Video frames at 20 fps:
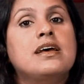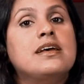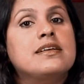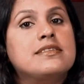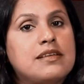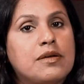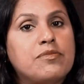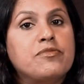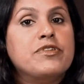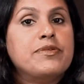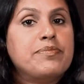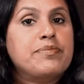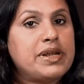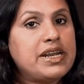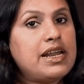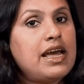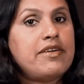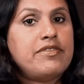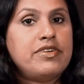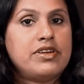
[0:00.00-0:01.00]
Some women
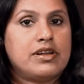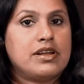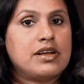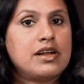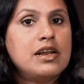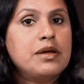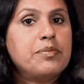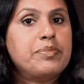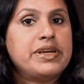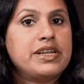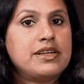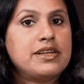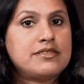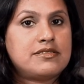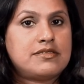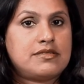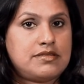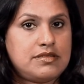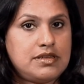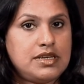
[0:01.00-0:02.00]
have irregular
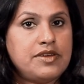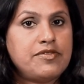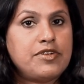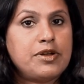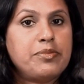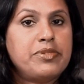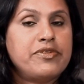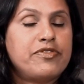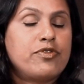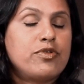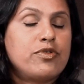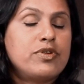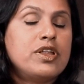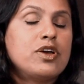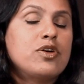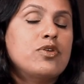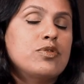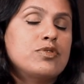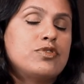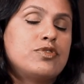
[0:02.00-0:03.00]
periods even before they
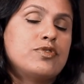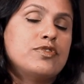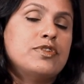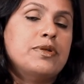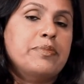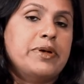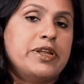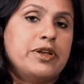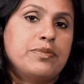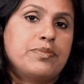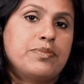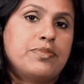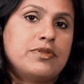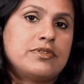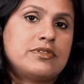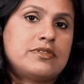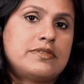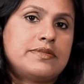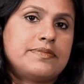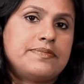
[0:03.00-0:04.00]
go through the
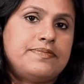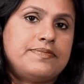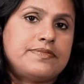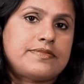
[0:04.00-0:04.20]
menopause.